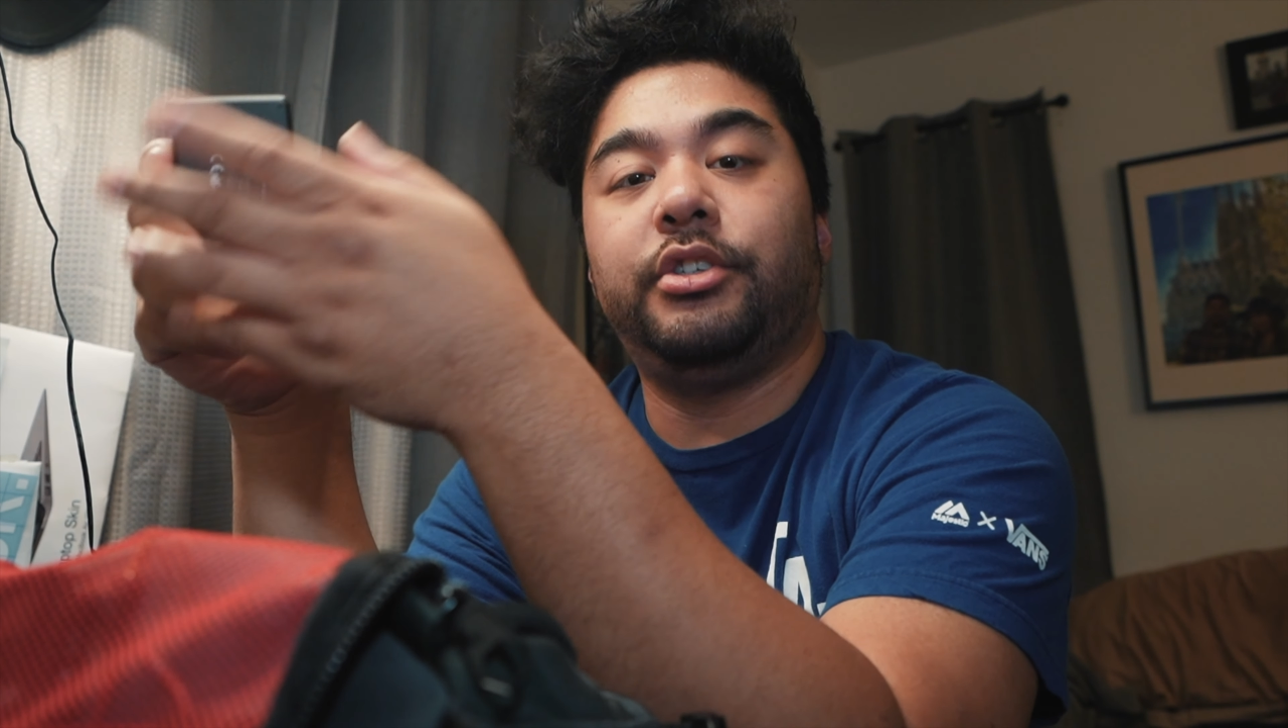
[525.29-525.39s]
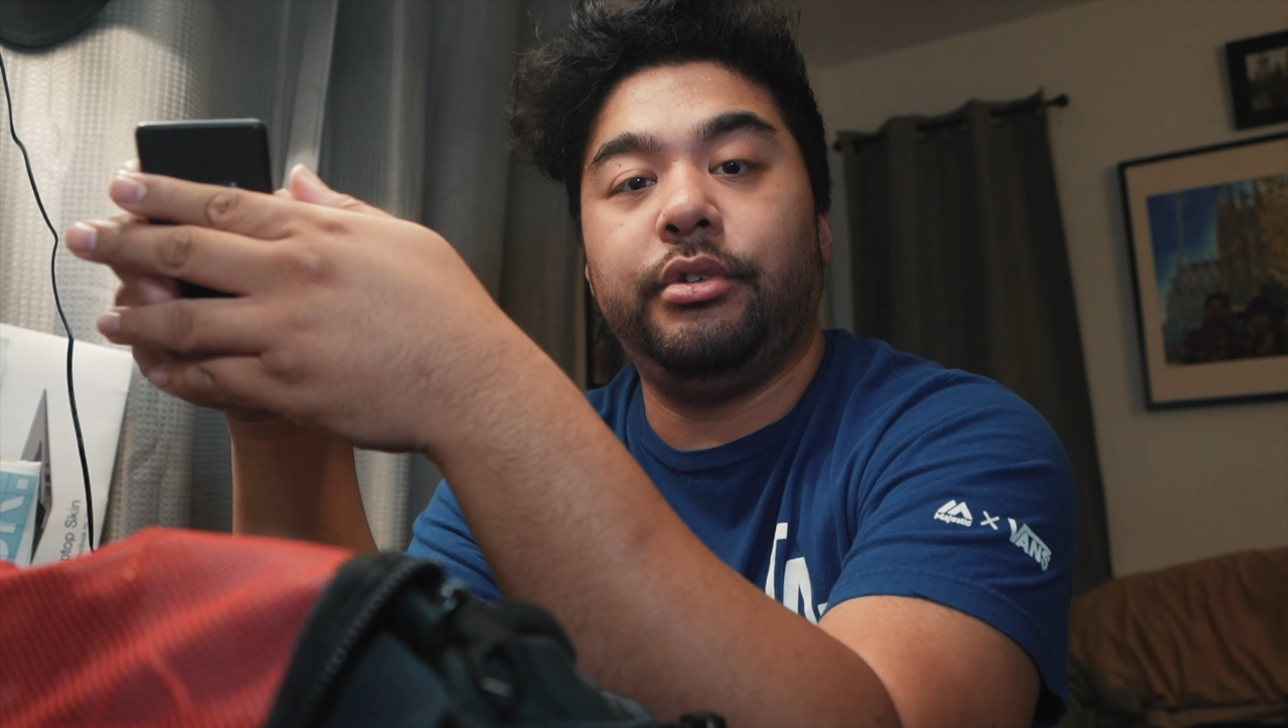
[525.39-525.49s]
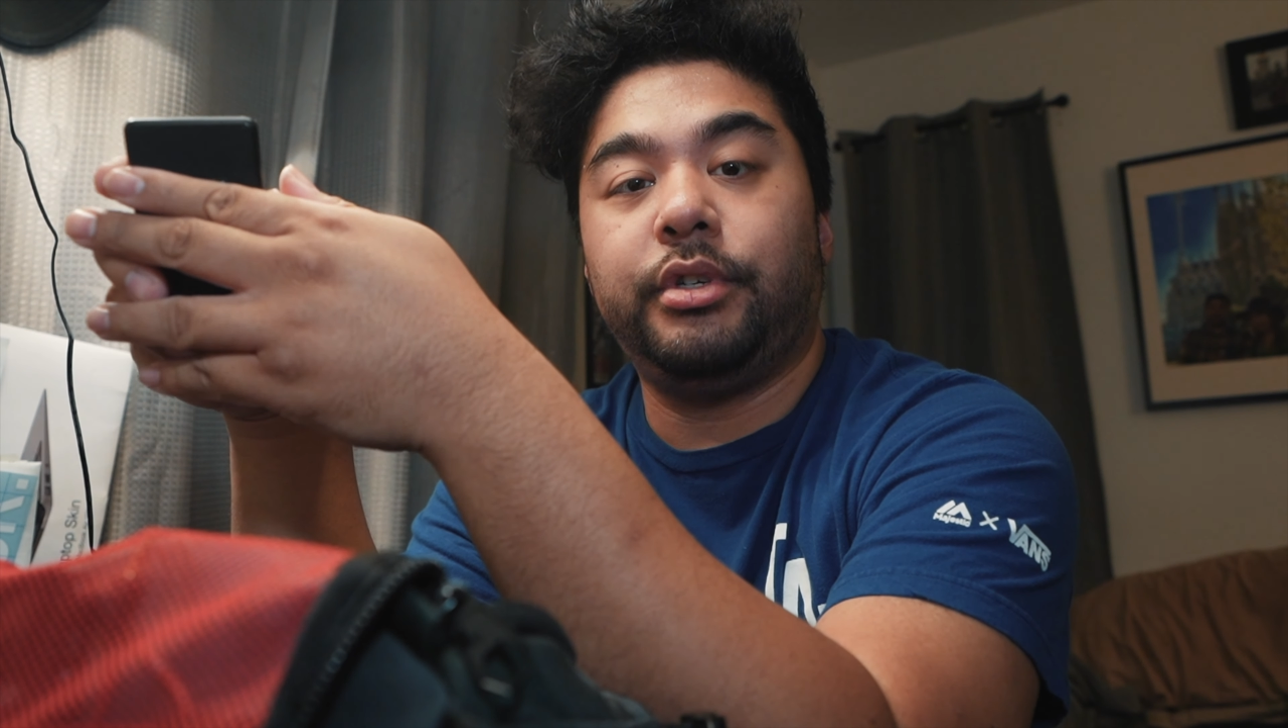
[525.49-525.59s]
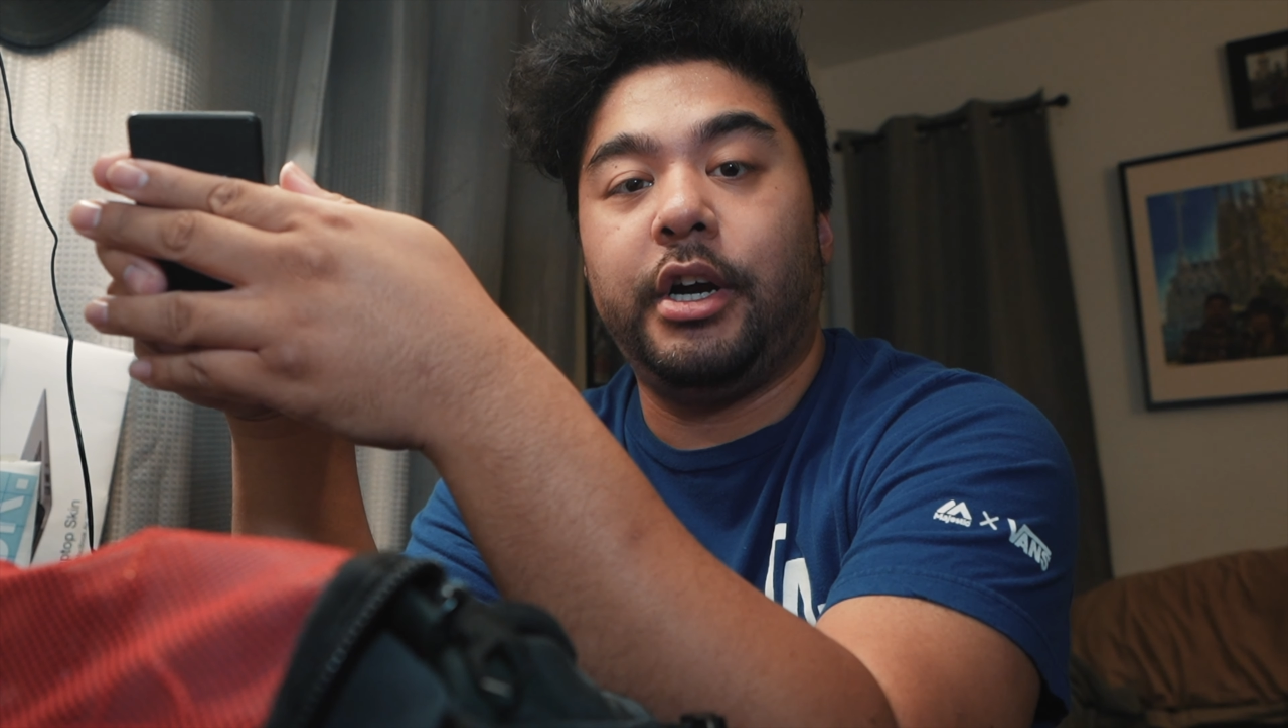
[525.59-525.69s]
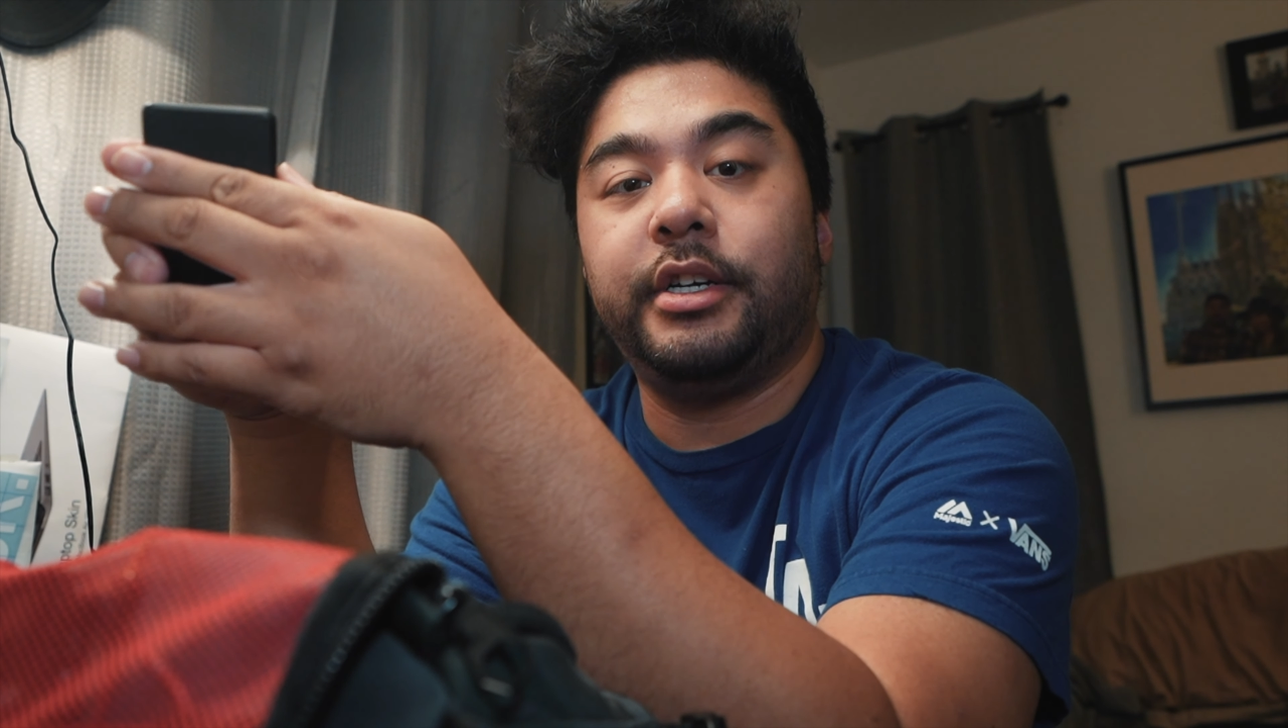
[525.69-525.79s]

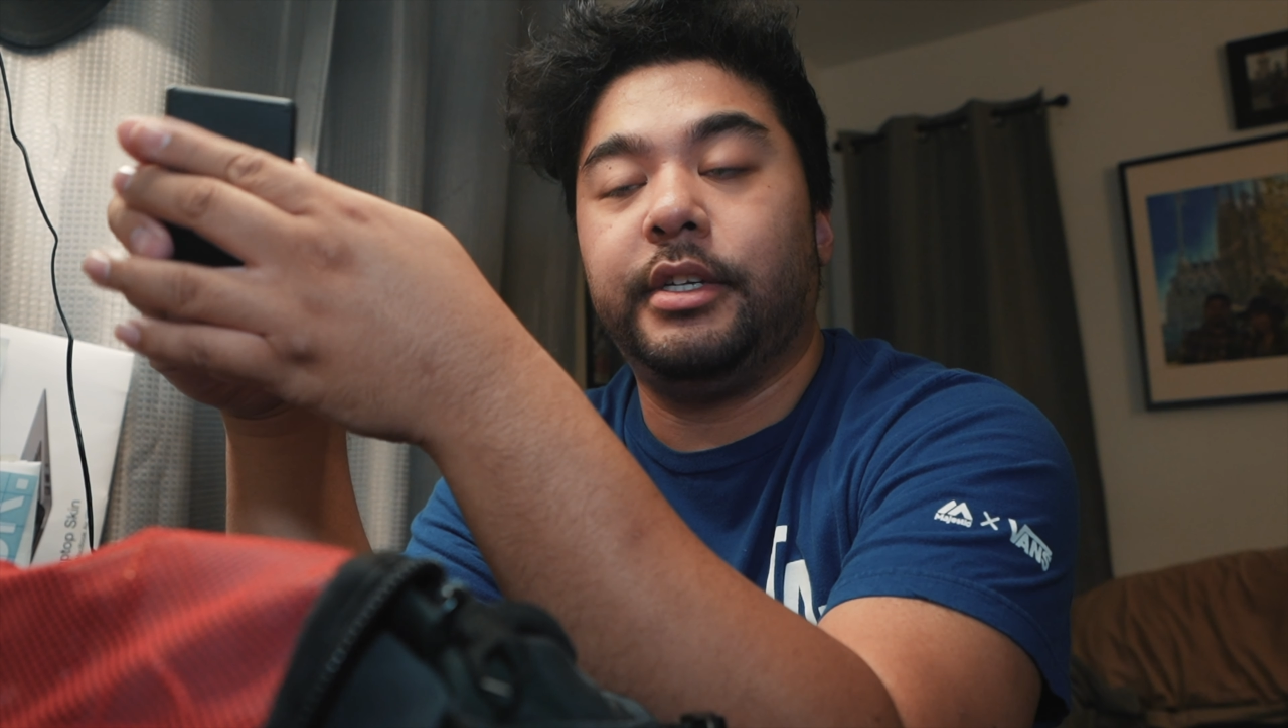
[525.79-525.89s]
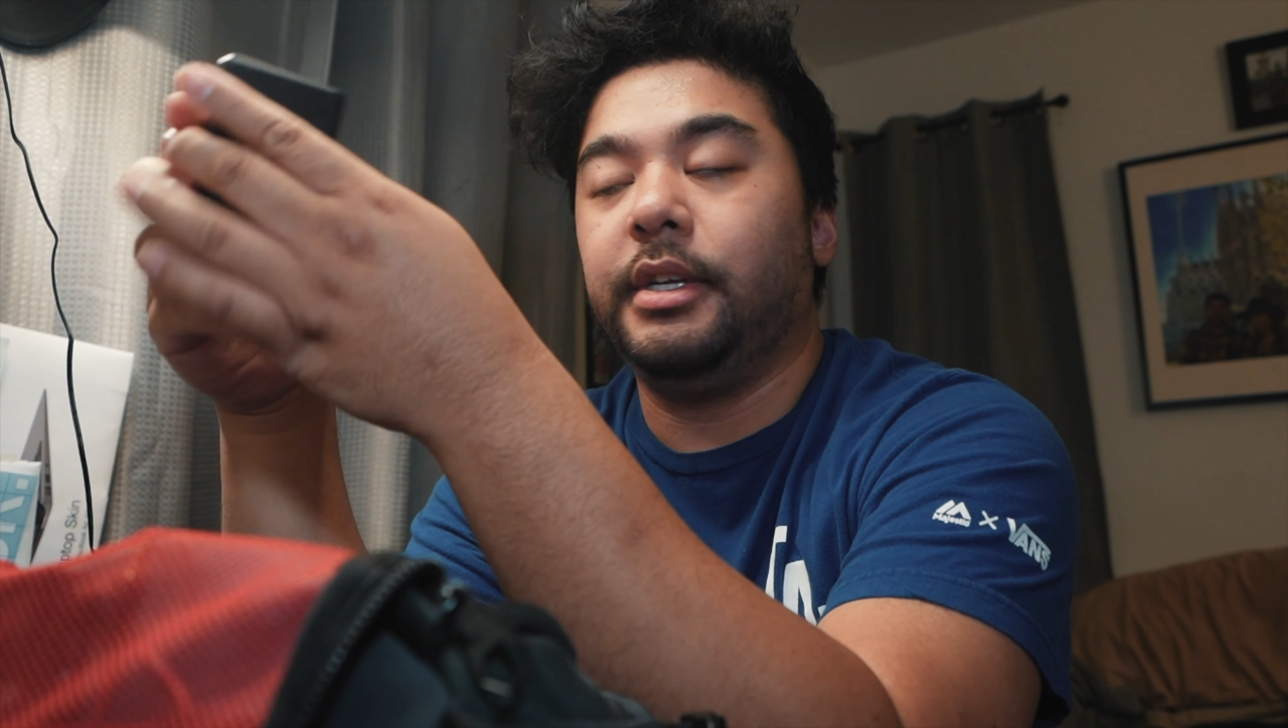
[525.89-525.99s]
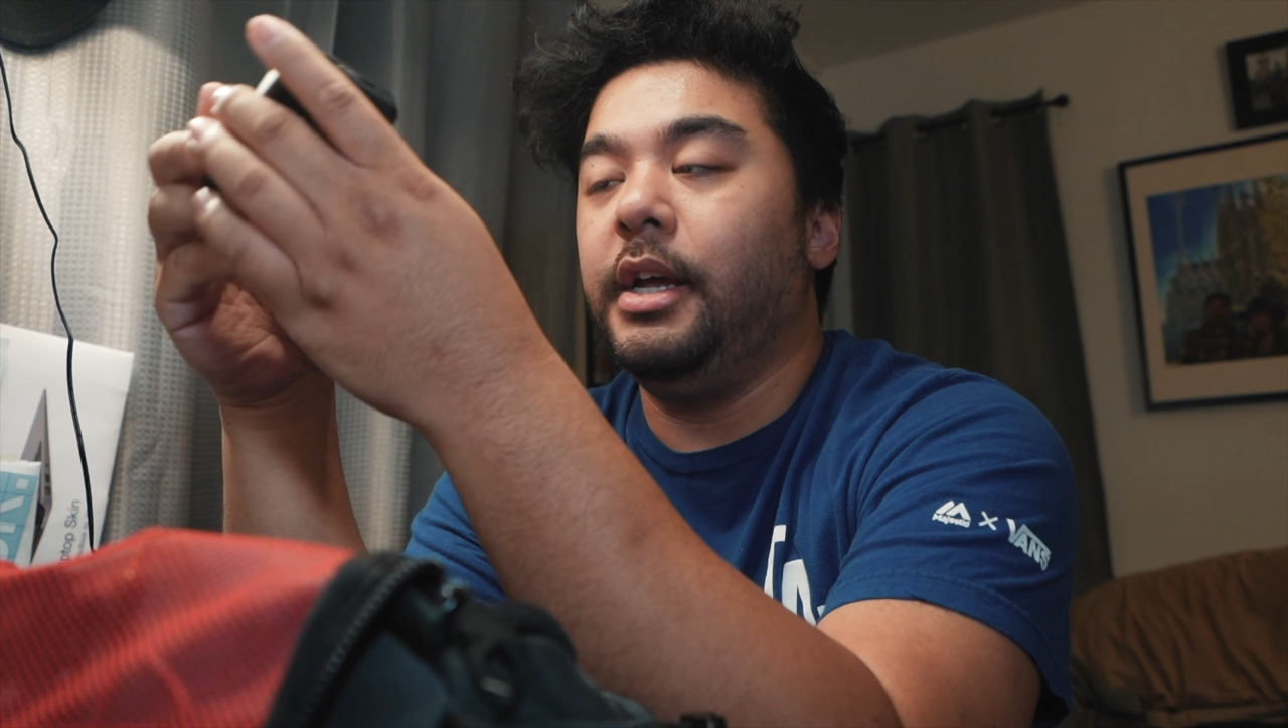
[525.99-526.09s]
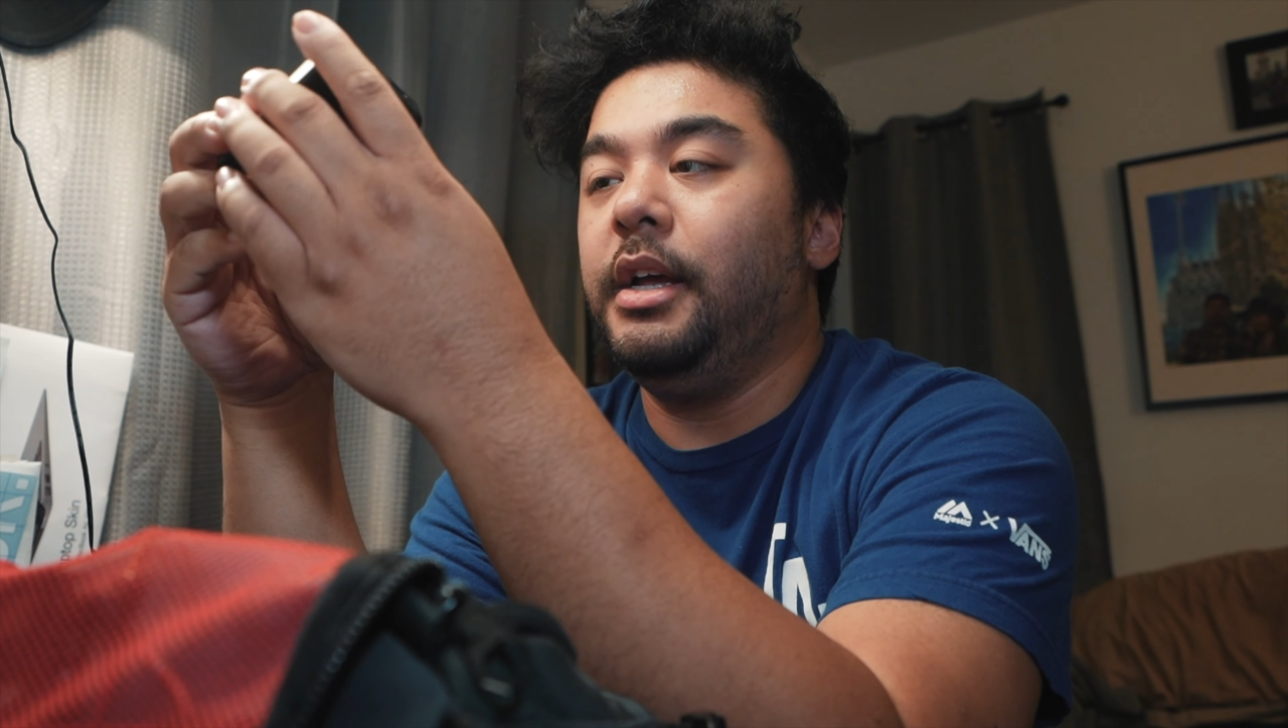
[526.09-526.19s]
2 chargers.